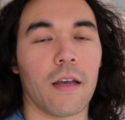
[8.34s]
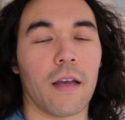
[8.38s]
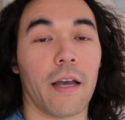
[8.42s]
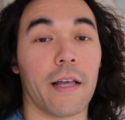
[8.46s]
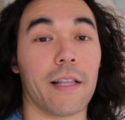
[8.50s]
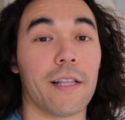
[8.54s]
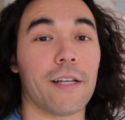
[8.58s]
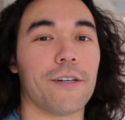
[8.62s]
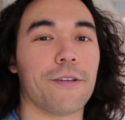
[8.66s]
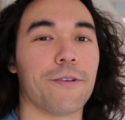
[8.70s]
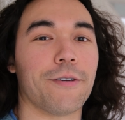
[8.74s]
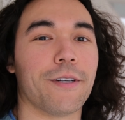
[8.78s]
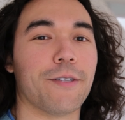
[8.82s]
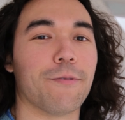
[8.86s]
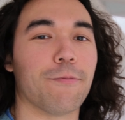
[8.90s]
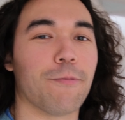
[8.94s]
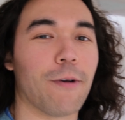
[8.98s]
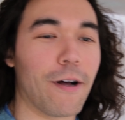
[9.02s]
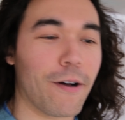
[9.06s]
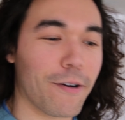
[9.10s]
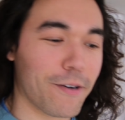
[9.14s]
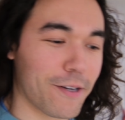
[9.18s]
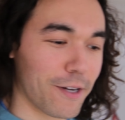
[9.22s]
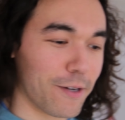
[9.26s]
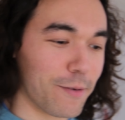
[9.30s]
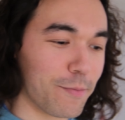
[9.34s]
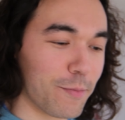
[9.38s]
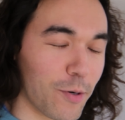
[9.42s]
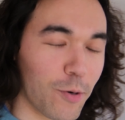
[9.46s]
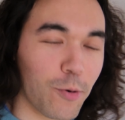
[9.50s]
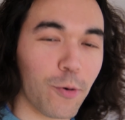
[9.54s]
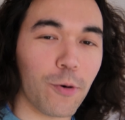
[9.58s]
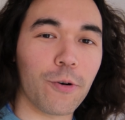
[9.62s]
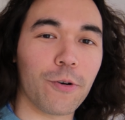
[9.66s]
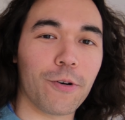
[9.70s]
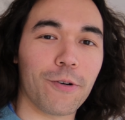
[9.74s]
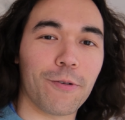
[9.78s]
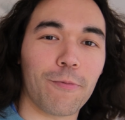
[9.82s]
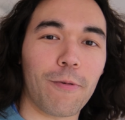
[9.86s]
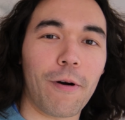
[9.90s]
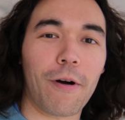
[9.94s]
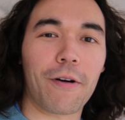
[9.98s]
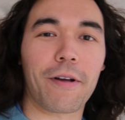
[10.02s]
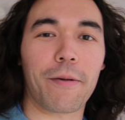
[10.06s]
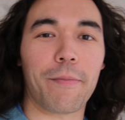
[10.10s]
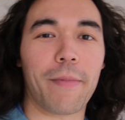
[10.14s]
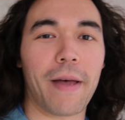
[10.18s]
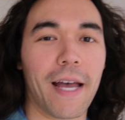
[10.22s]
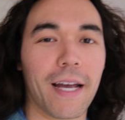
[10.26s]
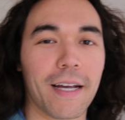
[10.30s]
Hello and
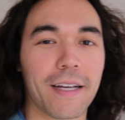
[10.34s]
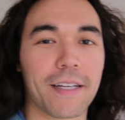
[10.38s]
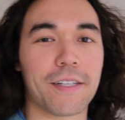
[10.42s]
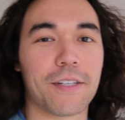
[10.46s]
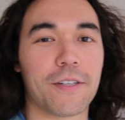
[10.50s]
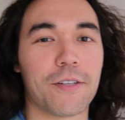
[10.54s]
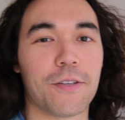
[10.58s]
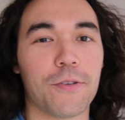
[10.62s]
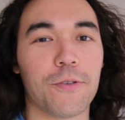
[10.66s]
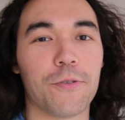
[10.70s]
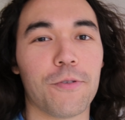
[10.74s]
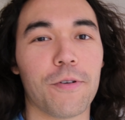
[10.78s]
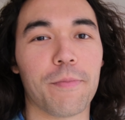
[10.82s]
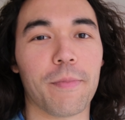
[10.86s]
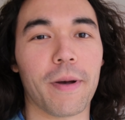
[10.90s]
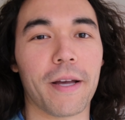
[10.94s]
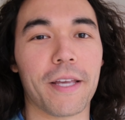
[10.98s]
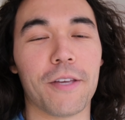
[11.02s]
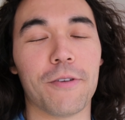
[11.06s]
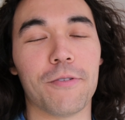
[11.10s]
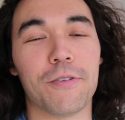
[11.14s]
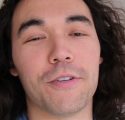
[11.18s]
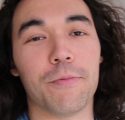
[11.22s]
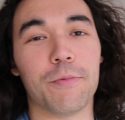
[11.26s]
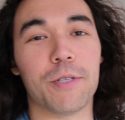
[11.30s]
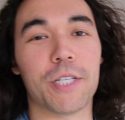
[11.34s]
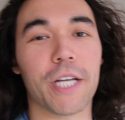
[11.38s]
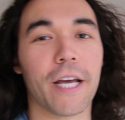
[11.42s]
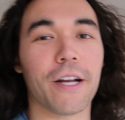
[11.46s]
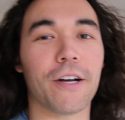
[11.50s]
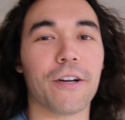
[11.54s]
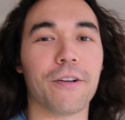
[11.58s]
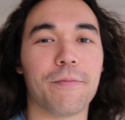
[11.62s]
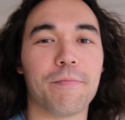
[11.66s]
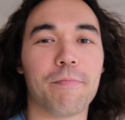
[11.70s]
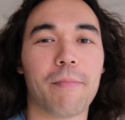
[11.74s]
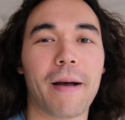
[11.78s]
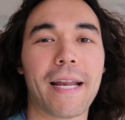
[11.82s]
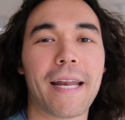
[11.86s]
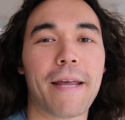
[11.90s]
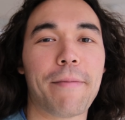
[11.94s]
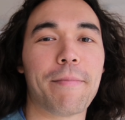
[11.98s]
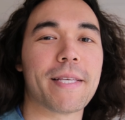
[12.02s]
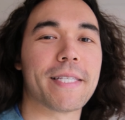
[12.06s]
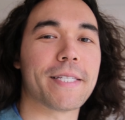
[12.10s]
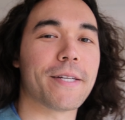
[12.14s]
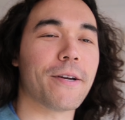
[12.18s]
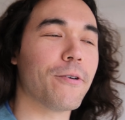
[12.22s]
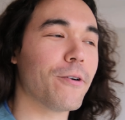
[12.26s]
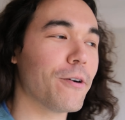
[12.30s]
welcome back to my YouTube channel. My name
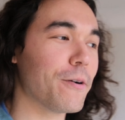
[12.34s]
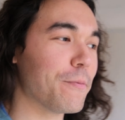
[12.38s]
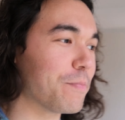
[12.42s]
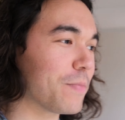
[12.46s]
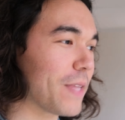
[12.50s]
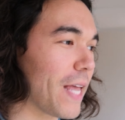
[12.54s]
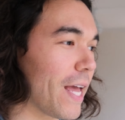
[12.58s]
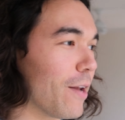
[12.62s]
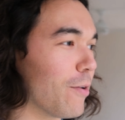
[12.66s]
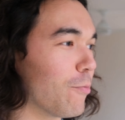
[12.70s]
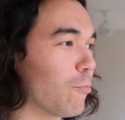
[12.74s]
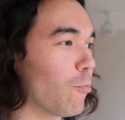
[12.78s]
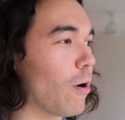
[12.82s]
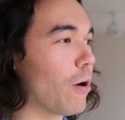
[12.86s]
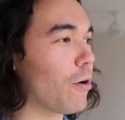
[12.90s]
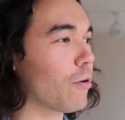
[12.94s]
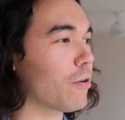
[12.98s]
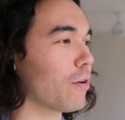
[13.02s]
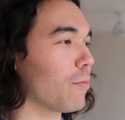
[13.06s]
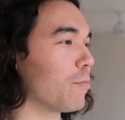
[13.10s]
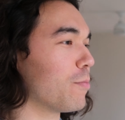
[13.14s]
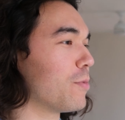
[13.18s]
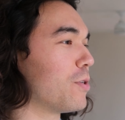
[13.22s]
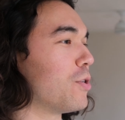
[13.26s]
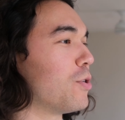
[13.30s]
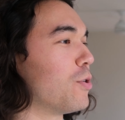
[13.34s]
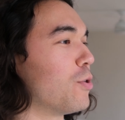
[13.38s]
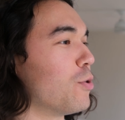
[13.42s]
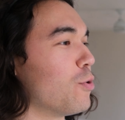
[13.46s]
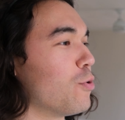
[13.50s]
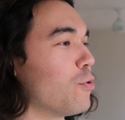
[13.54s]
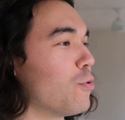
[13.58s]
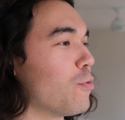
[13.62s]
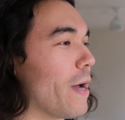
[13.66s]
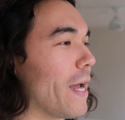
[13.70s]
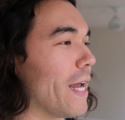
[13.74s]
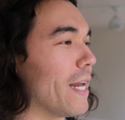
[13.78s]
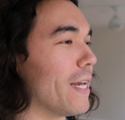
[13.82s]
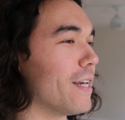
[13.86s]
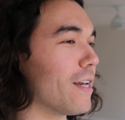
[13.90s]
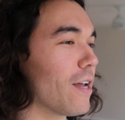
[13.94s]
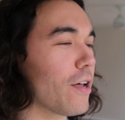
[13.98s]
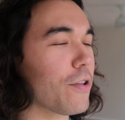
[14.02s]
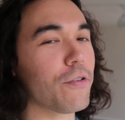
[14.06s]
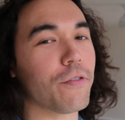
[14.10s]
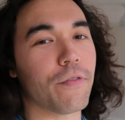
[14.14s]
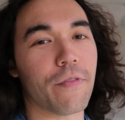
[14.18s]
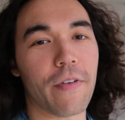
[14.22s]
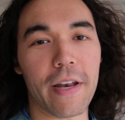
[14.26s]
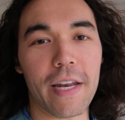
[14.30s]
is Noah and welcome to
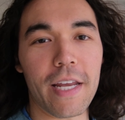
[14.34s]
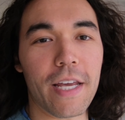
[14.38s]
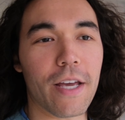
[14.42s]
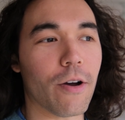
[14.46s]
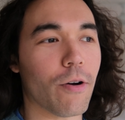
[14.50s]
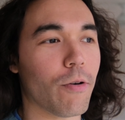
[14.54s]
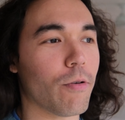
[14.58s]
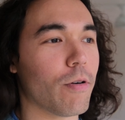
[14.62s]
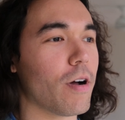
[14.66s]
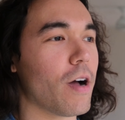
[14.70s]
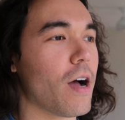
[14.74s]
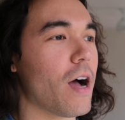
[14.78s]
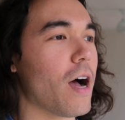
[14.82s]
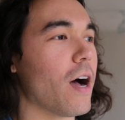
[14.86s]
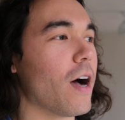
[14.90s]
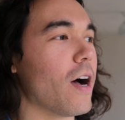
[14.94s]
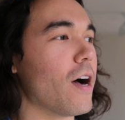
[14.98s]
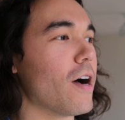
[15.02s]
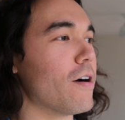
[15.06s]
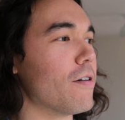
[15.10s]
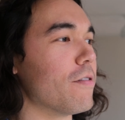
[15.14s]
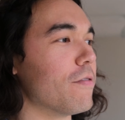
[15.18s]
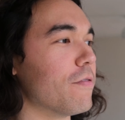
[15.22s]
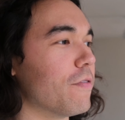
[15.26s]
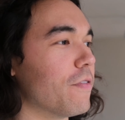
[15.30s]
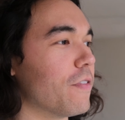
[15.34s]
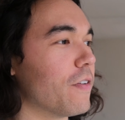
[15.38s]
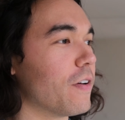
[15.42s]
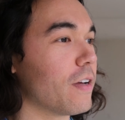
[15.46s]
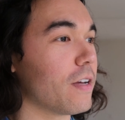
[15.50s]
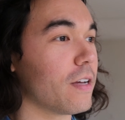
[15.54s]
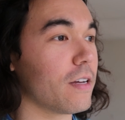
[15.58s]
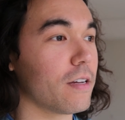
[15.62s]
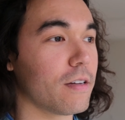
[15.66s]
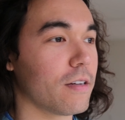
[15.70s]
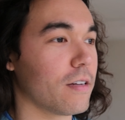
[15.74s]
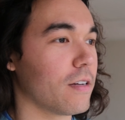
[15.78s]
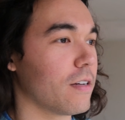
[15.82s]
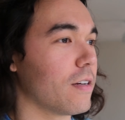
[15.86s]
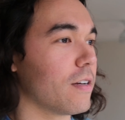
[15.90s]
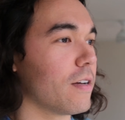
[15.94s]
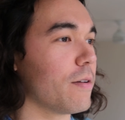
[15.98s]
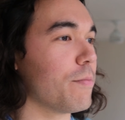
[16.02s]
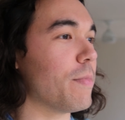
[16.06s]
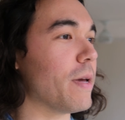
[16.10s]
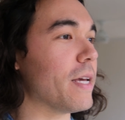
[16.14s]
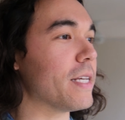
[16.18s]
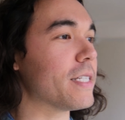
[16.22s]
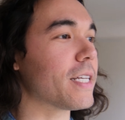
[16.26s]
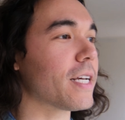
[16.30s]
another video of
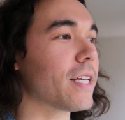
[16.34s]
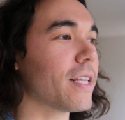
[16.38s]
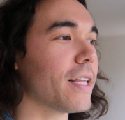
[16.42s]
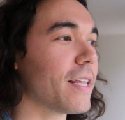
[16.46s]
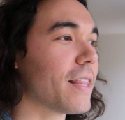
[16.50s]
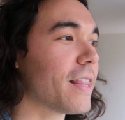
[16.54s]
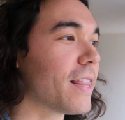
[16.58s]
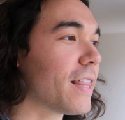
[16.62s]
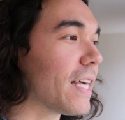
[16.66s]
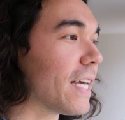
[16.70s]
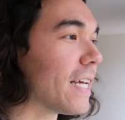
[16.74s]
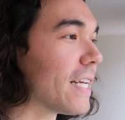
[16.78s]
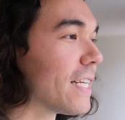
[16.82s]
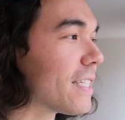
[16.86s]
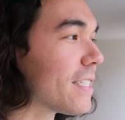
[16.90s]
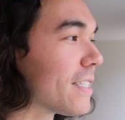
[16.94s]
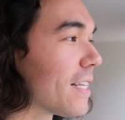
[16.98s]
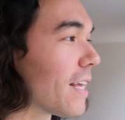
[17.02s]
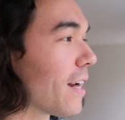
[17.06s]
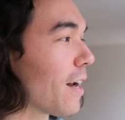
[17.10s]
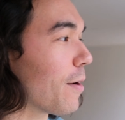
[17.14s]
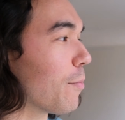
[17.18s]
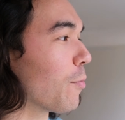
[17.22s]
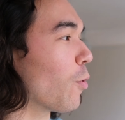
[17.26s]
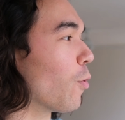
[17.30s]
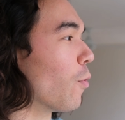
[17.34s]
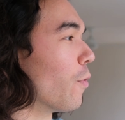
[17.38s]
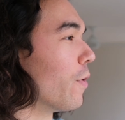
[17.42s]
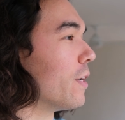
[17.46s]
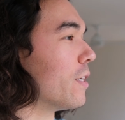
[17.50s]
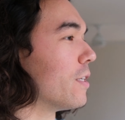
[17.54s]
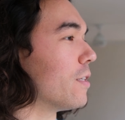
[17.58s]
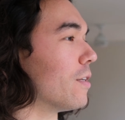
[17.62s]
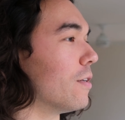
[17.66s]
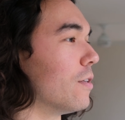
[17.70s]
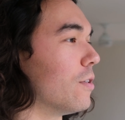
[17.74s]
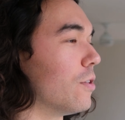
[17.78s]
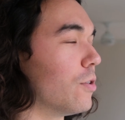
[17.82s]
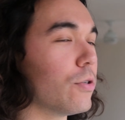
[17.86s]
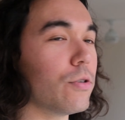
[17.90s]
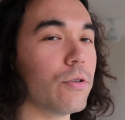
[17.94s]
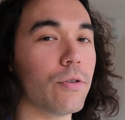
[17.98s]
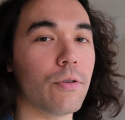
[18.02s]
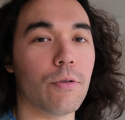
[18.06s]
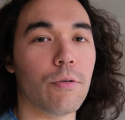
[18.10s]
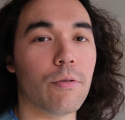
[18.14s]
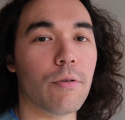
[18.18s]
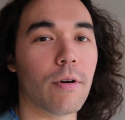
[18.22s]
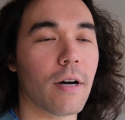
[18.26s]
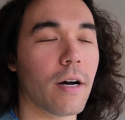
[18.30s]
basically things that I'm going to
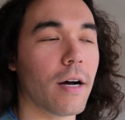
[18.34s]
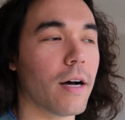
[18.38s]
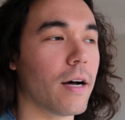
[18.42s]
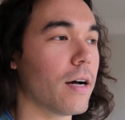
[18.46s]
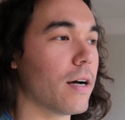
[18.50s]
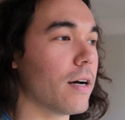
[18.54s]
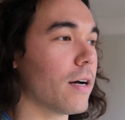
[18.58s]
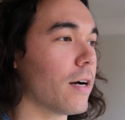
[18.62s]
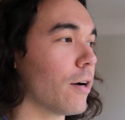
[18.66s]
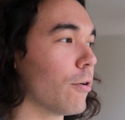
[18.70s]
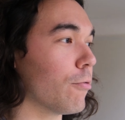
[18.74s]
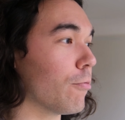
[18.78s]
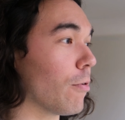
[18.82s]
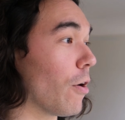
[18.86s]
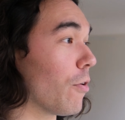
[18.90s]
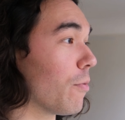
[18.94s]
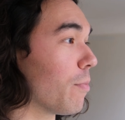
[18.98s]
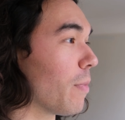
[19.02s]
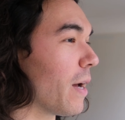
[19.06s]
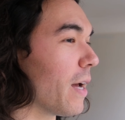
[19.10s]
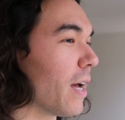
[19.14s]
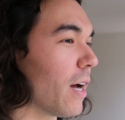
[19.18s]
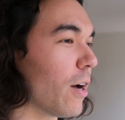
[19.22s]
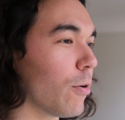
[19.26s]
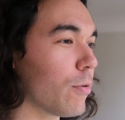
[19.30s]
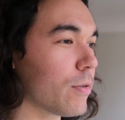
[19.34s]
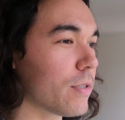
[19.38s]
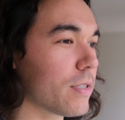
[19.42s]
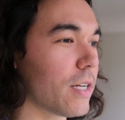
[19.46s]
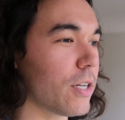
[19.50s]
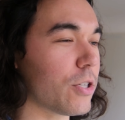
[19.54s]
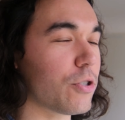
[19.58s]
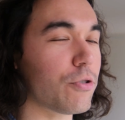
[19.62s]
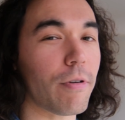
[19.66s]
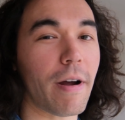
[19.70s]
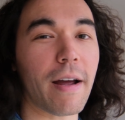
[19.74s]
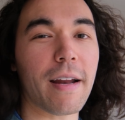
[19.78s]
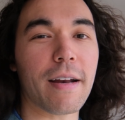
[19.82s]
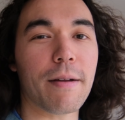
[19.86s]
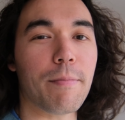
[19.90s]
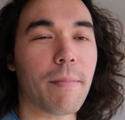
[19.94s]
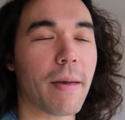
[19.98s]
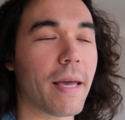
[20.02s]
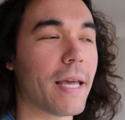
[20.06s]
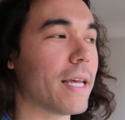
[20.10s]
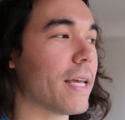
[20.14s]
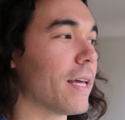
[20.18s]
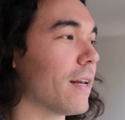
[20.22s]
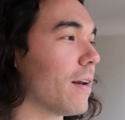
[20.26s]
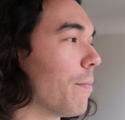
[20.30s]
do around my house to try to
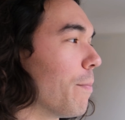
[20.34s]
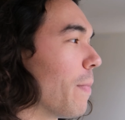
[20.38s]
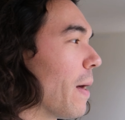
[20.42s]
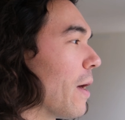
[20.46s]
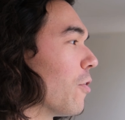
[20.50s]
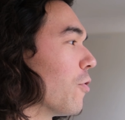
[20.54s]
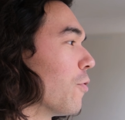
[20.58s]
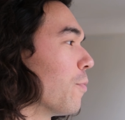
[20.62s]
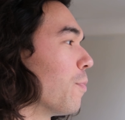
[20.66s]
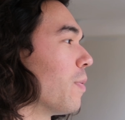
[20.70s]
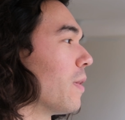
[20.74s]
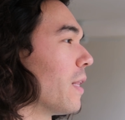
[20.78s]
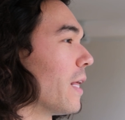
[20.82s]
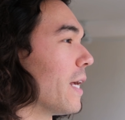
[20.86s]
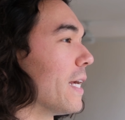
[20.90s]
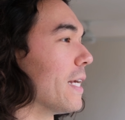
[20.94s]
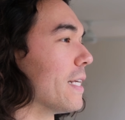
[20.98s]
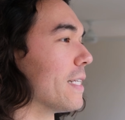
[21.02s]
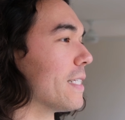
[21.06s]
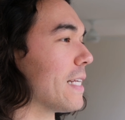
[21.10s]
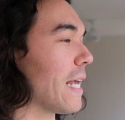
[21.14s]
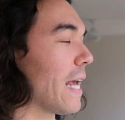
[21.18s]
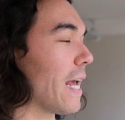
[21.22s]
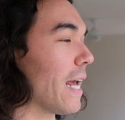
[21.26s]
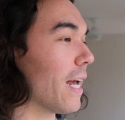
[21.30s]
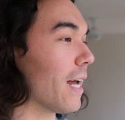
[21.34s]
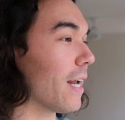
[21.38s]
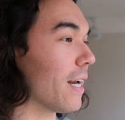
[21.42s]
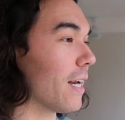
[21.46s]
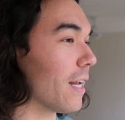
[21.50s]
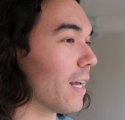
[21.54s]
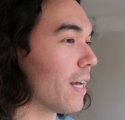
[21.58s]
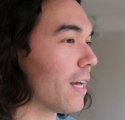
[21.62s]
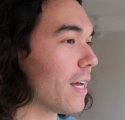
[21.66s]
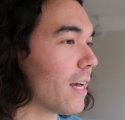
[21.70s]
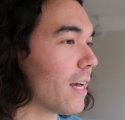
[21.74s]
make it a better place. And